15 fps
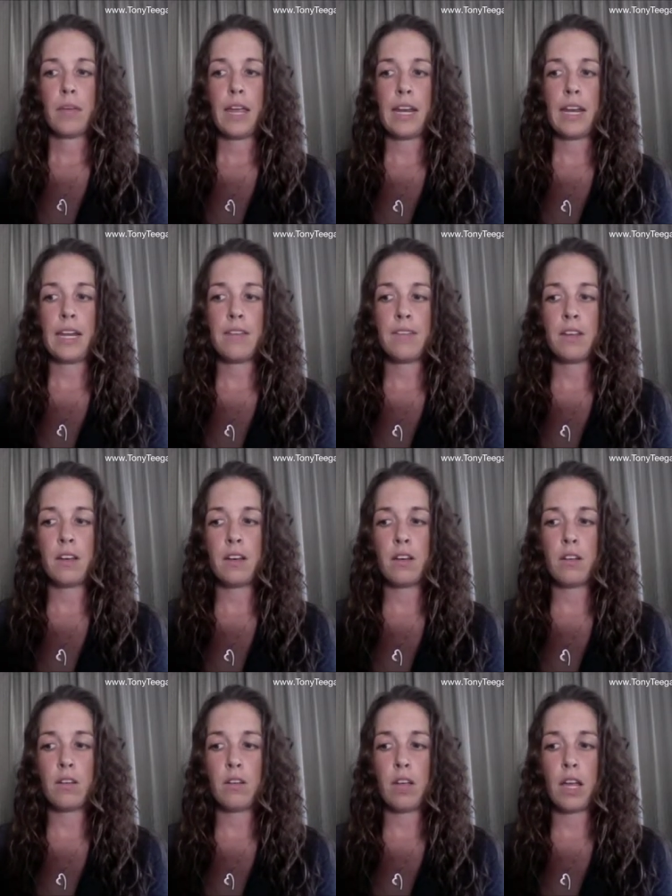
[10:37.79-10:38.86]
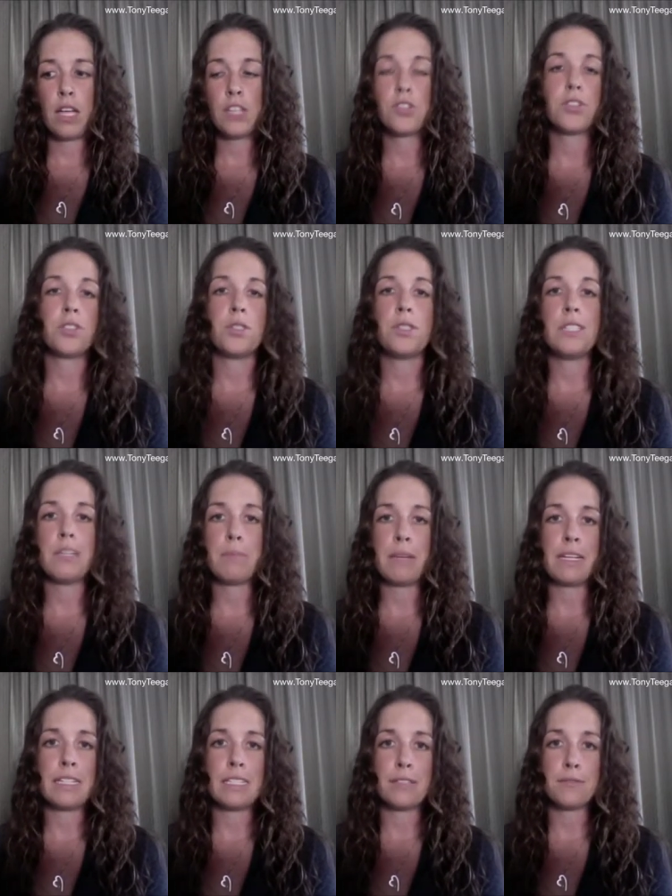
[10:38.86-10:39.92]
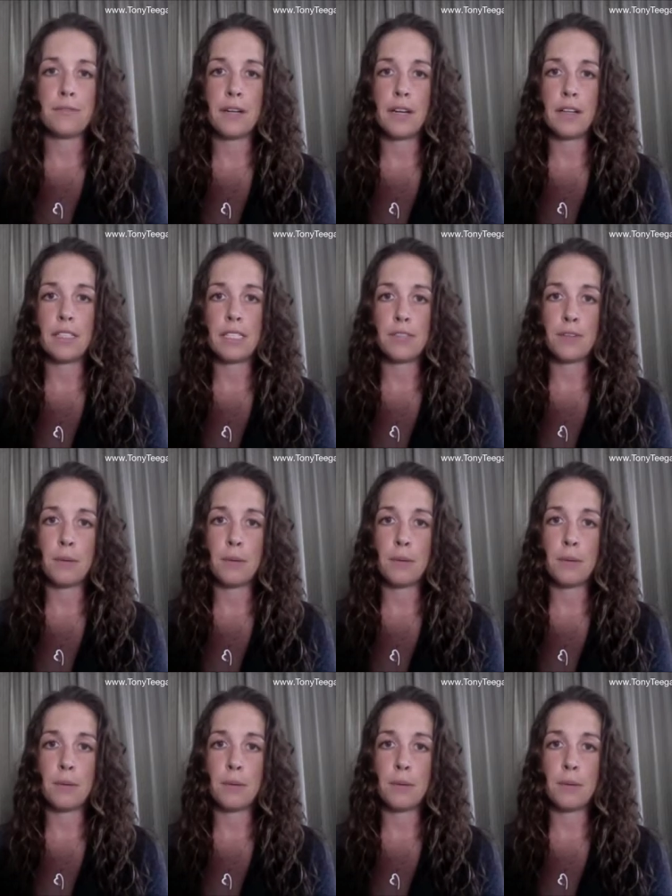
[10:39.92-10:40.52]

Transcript: and even introducing me to different